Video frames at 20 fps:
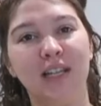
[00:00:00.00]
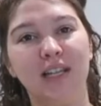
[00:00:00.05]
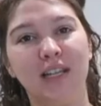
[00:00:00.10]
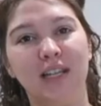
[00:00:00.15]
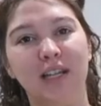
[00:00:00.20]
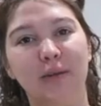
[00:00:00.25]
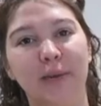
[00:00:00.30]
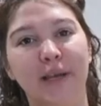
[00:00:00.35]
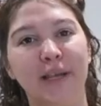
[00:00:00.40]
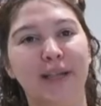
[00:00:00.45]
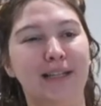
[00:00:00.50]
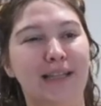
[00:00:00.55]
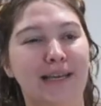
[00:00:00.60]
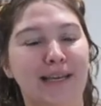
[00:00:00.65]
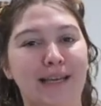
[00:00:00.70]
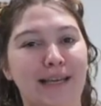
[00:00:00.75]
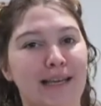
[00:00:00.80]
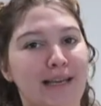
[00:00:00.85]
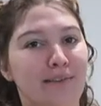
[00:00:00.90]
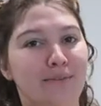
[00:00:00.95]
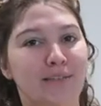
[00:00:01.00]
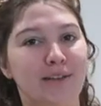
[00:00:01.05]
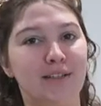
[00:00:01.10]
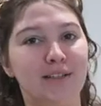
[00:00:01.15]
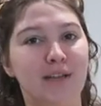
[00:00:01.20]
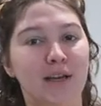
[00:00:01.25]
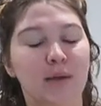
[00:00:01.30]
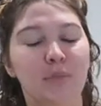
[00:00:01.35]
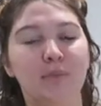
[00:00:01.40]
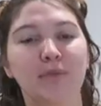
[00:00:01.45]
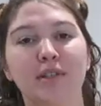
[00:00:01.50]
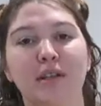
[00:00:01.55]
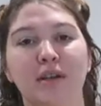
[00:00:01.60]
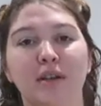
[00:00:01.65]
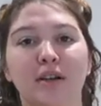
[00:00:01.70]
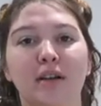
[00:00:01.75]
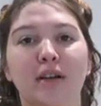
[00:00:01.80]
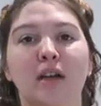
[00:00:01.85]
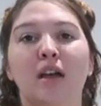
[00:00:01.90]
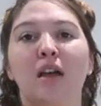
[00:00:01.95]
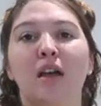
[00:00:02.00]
a little bit like every time. So